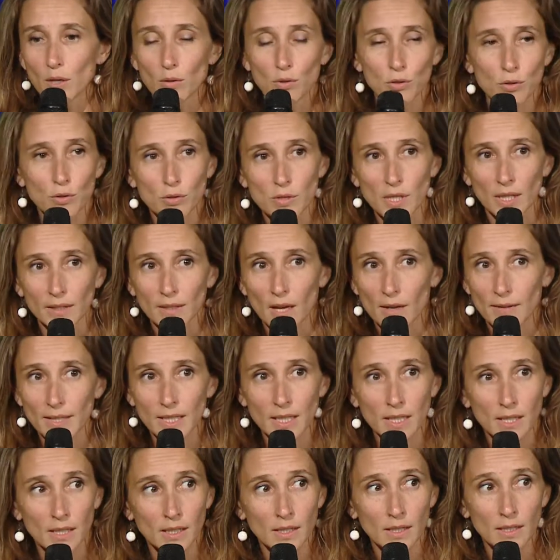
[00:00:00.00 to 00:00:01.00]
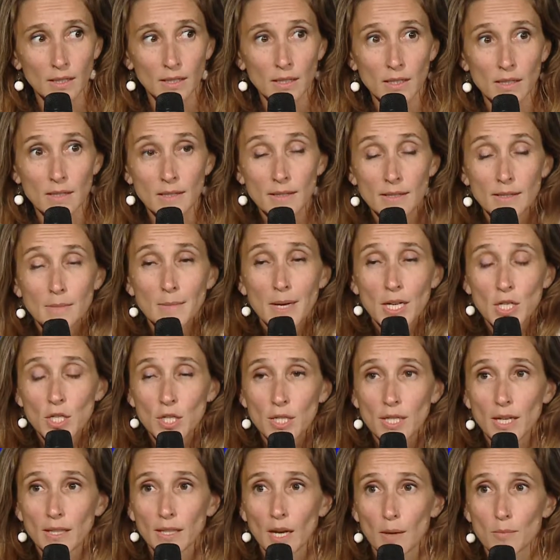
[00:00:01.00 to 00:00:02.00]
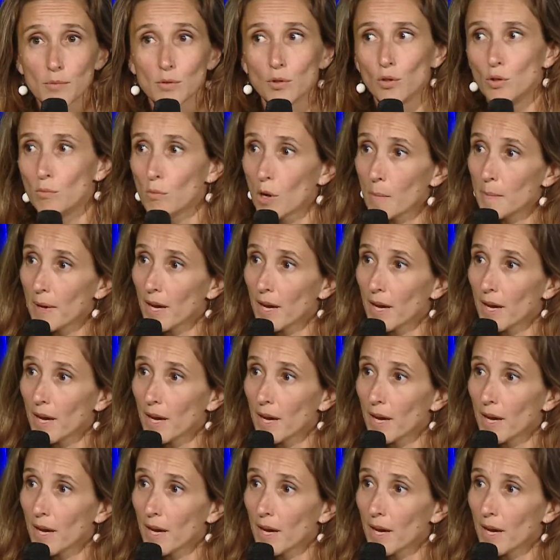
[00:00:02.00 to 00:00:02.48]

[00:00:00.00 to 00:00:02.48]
in any company, do